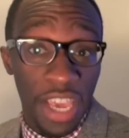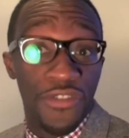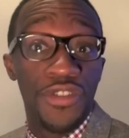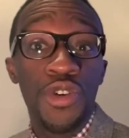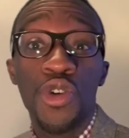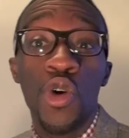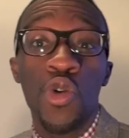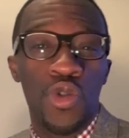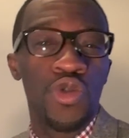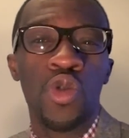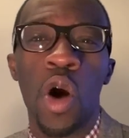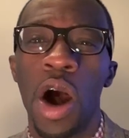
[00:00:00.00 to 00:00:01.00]
If you
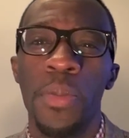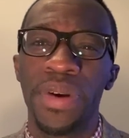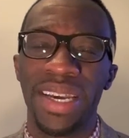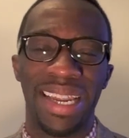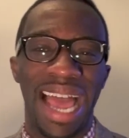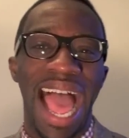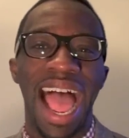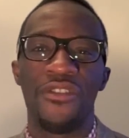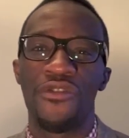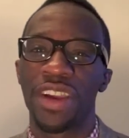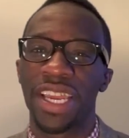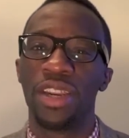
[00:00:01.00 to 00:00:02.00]
grew up in an
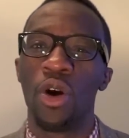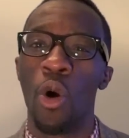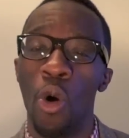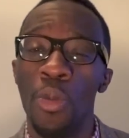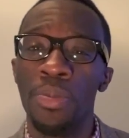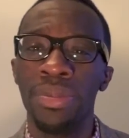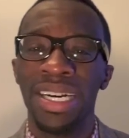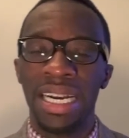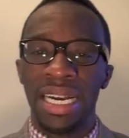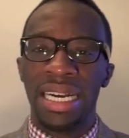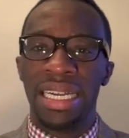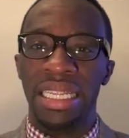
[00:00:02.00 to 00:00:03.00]
African home,
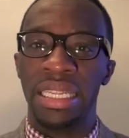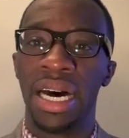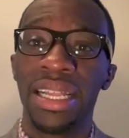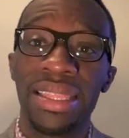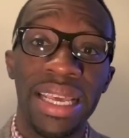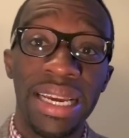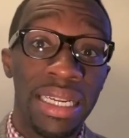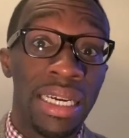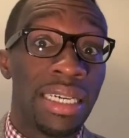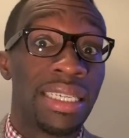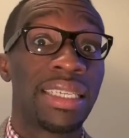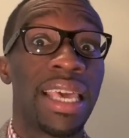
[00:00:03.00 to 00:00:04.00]
nothing
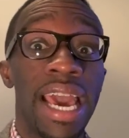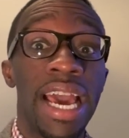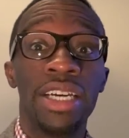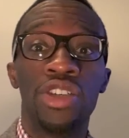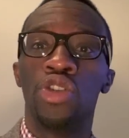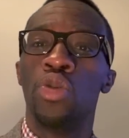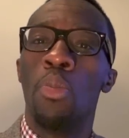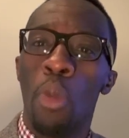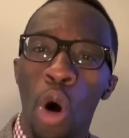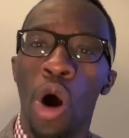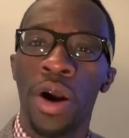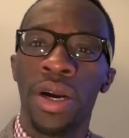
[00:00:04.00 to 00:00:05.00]
scared you
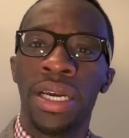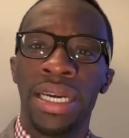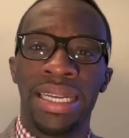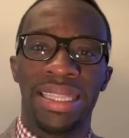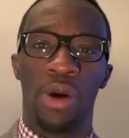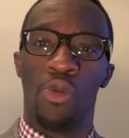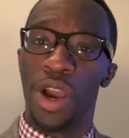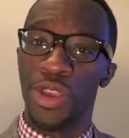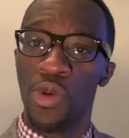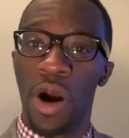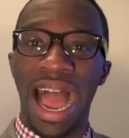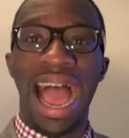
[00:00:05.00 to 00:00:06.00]
more than when
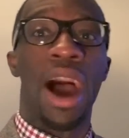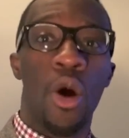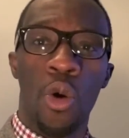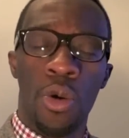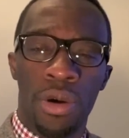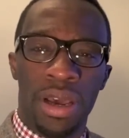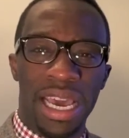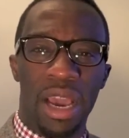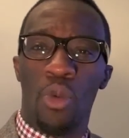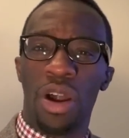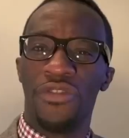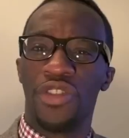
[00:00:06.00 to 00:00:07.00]
you were out
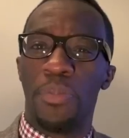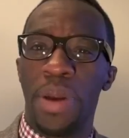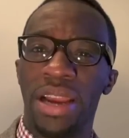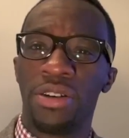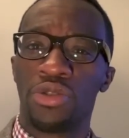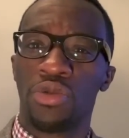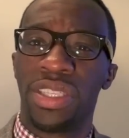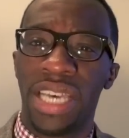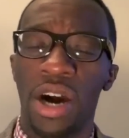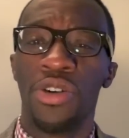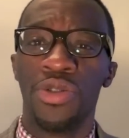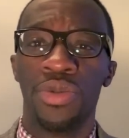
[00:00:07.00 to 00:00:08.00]
and one of your parents would
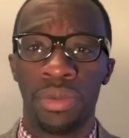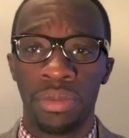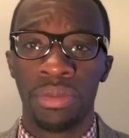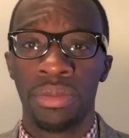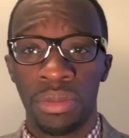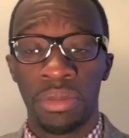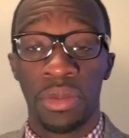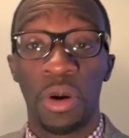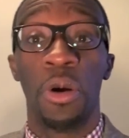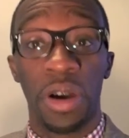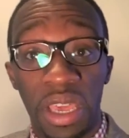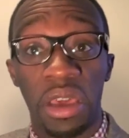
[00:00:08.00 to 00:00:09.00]
tell you,
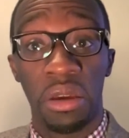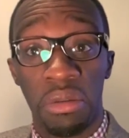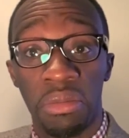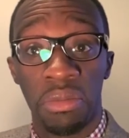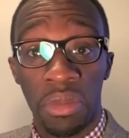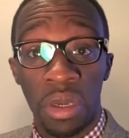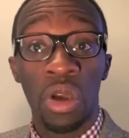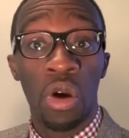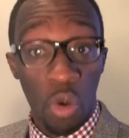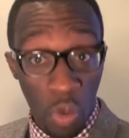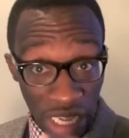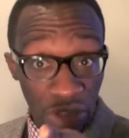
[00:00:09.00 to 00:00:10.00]
oh, okay,
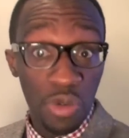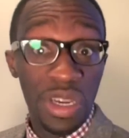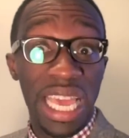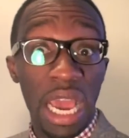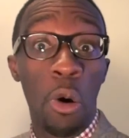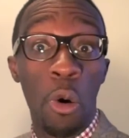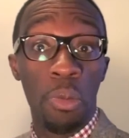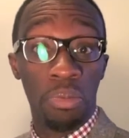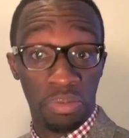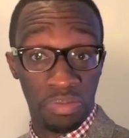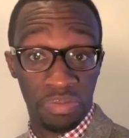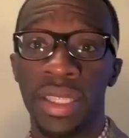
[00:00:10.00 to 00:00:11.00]
wait till we get home.
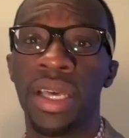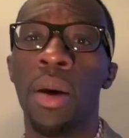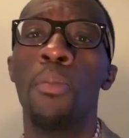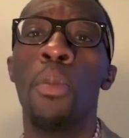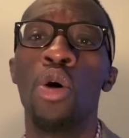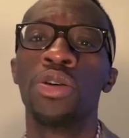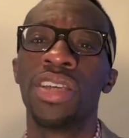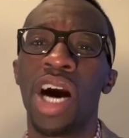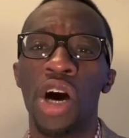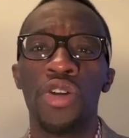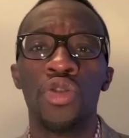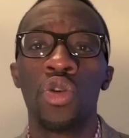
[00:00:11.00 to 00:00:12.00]
The most
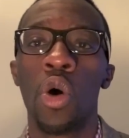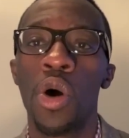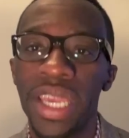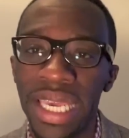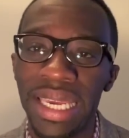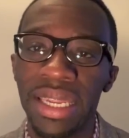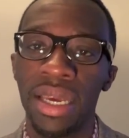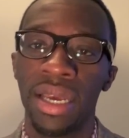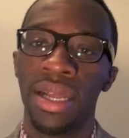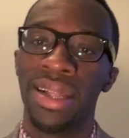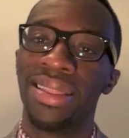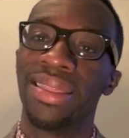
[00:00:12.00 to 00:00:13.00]
annoying
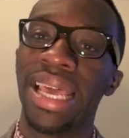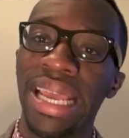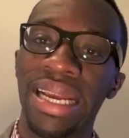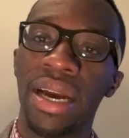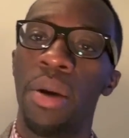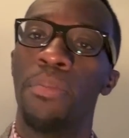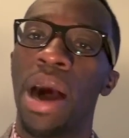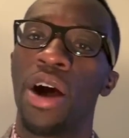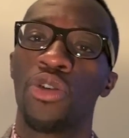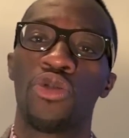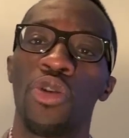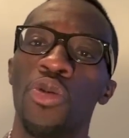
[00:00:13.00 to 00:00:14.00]
thing
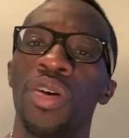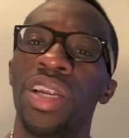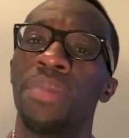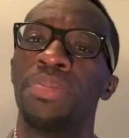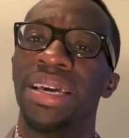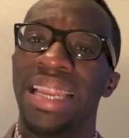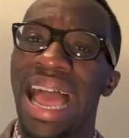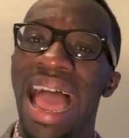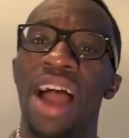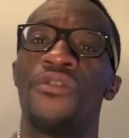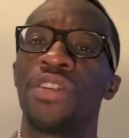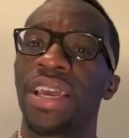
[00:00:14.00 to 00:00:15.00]
about growing up in an
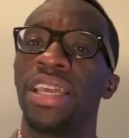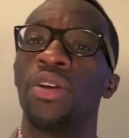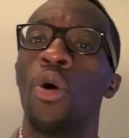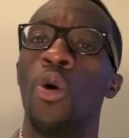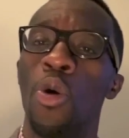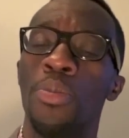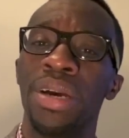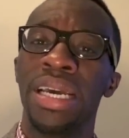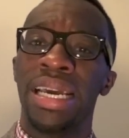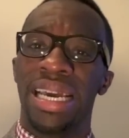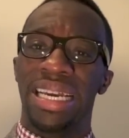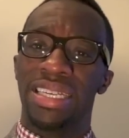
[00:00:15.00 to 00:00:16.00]
African home
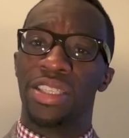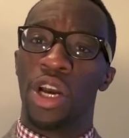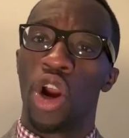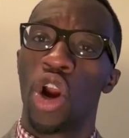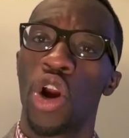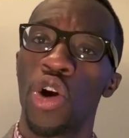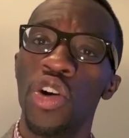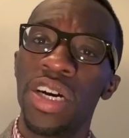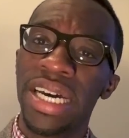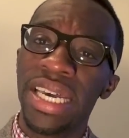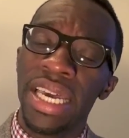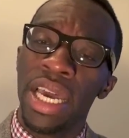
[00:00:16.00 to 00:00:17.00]
is the
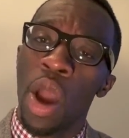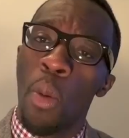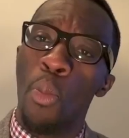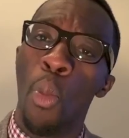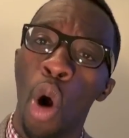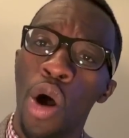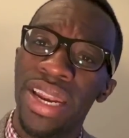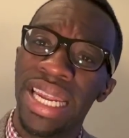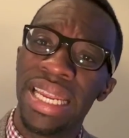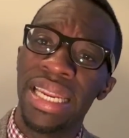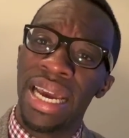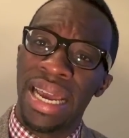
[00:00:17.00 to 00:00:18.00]
early
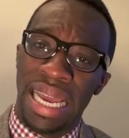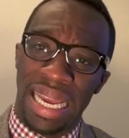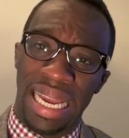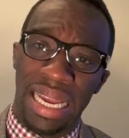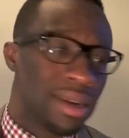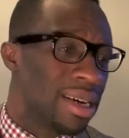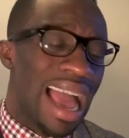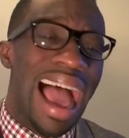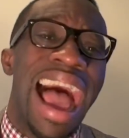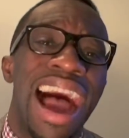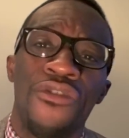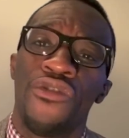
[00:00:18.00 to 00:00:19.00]
morning
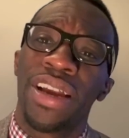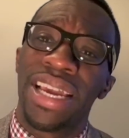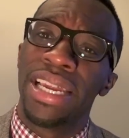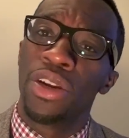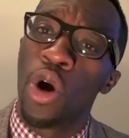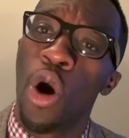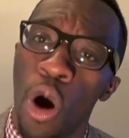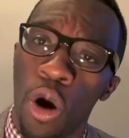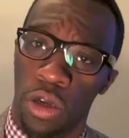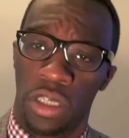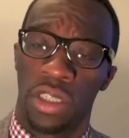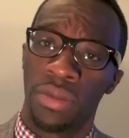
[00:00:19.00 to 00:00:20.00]
African
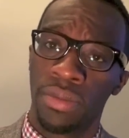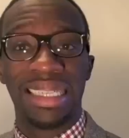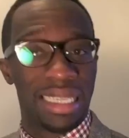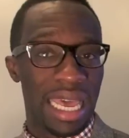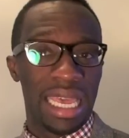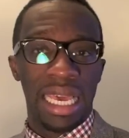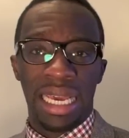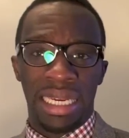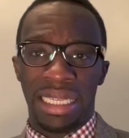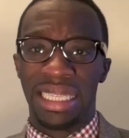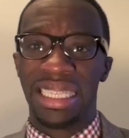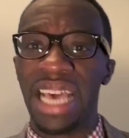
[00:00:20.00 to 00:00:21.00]
calls. It's like
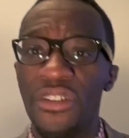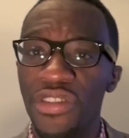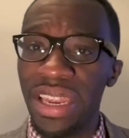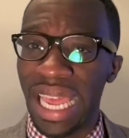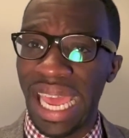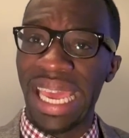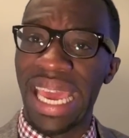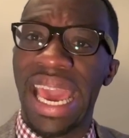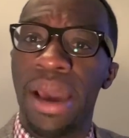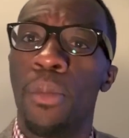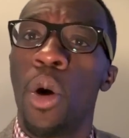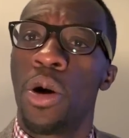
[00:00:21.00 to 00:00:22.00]
7
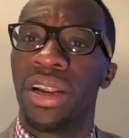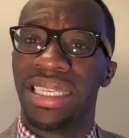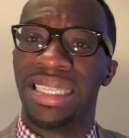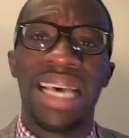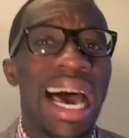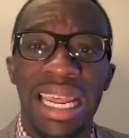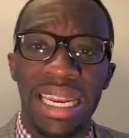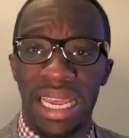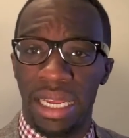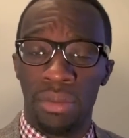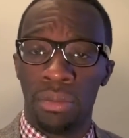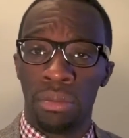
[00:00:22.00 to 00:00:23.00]
a.m. on a
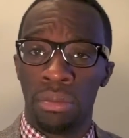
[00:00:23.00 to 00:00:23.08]
Saturday.